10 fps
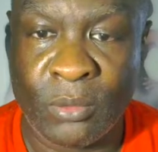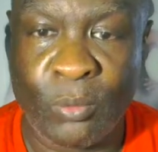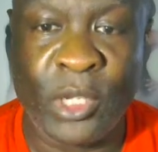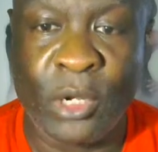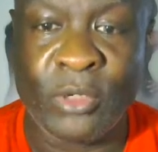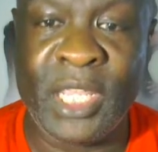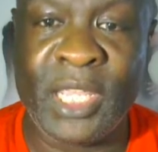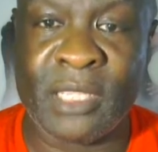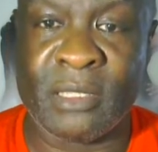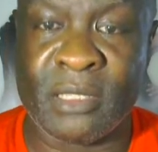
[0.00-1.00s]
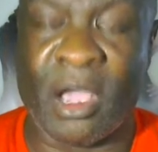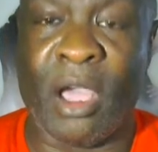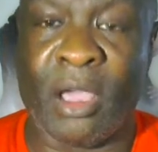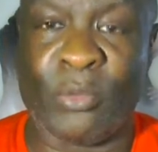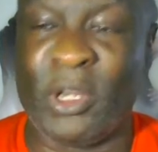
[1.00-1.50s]
We don't need
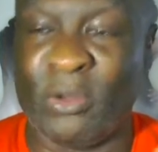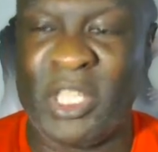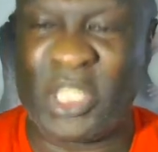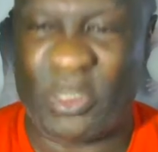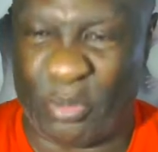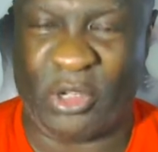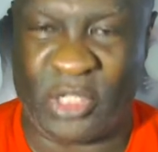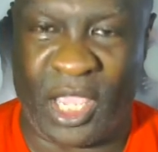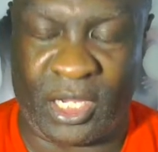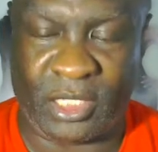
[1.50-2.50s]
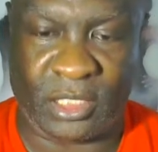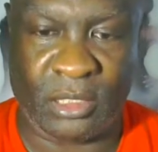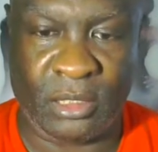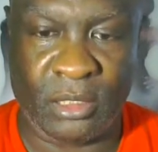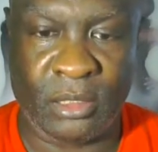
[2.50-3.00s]
God. We don't need spirituality.
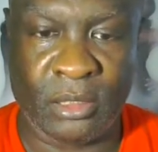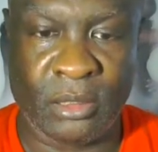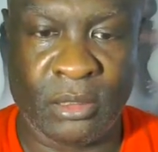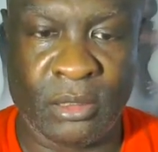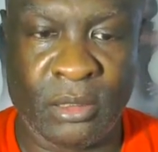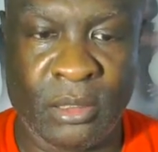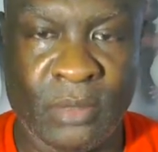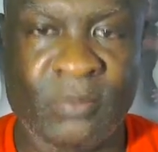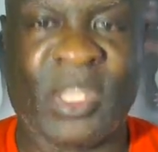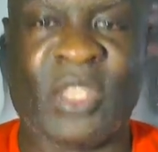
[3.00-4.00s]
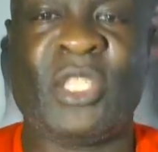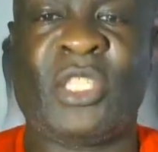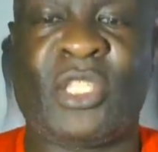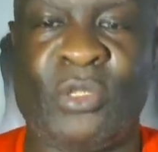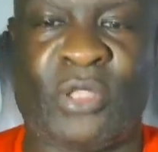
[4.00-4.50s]
This
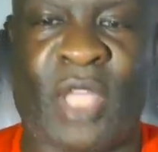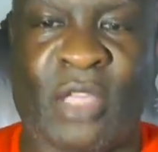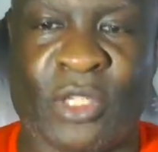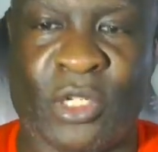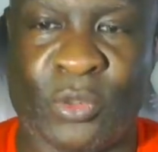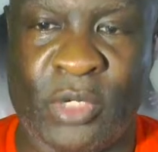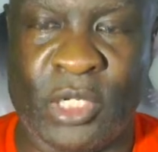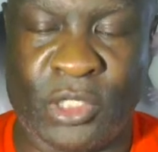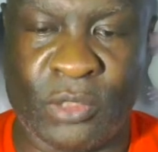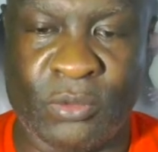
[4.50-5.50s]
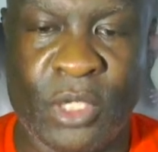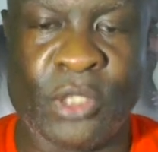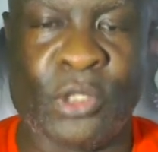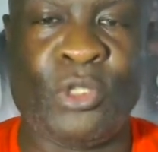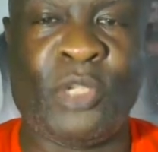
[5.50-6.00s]
is 2022.
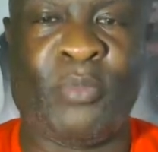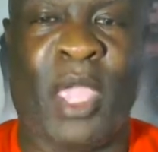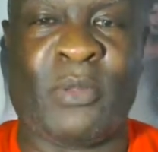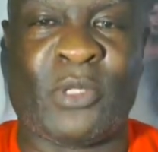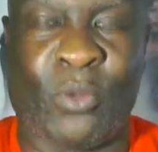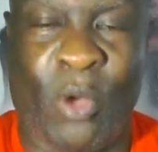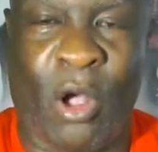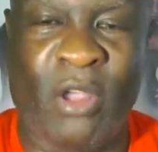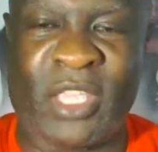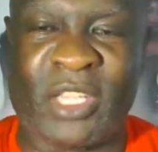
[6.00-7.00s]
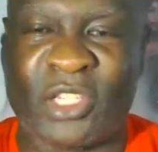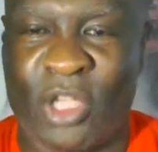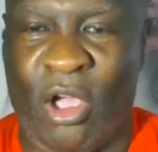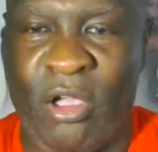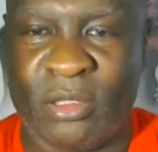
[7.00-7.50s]
You should be able to walk and
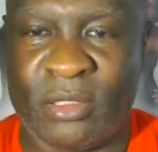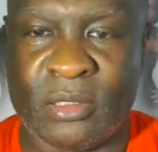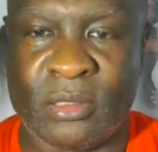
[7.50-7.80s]
talk